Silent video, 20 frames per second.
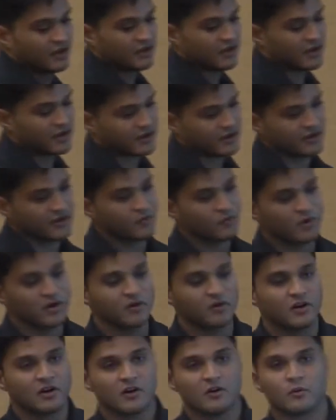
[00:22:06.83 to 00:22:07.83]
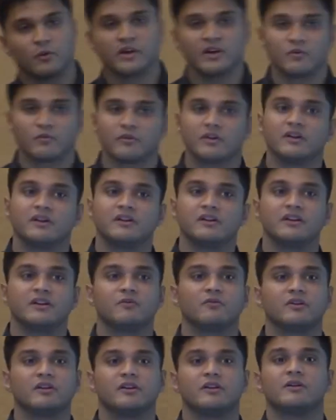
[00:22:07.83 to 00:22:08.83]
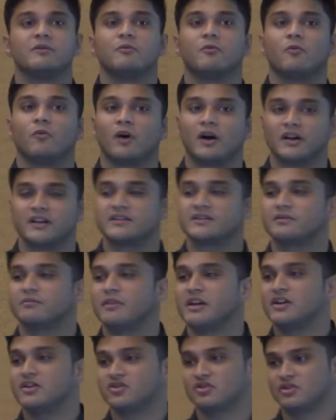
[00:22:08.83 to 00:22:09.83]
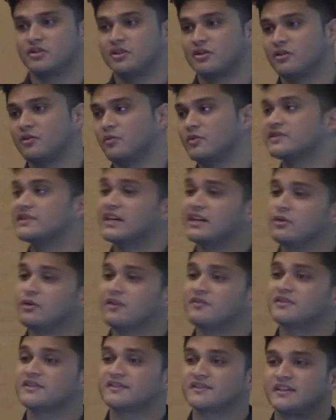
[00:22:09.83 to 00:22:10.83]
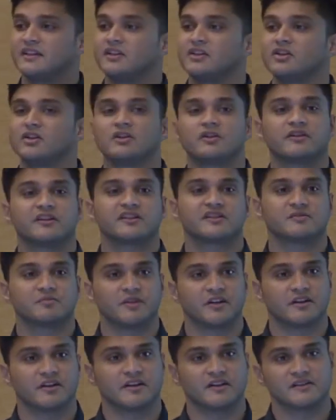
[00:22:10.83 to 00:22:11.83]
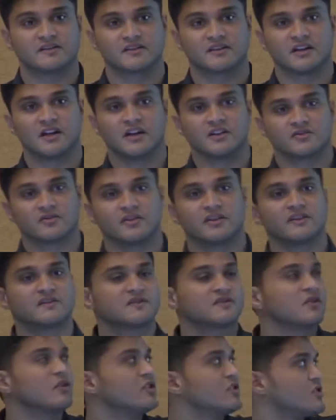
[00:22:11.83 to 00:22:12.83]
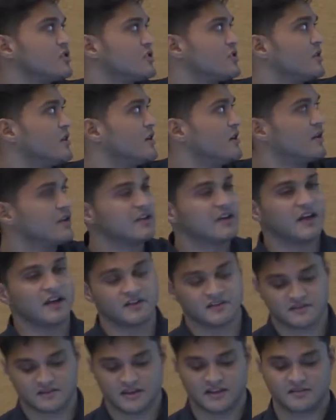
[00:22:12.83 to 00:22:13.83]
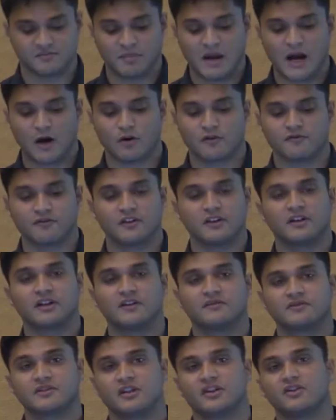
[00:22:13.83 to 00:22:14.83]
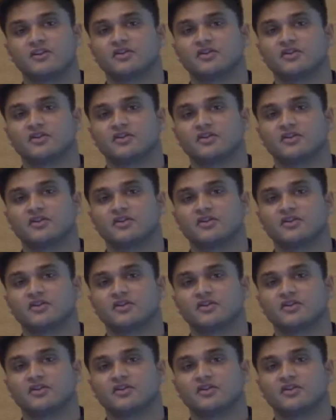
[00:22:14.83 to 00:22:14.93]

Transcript: logging. And what we really, really wanted to make sure was that you have a singular experience. So this search is powerful enough to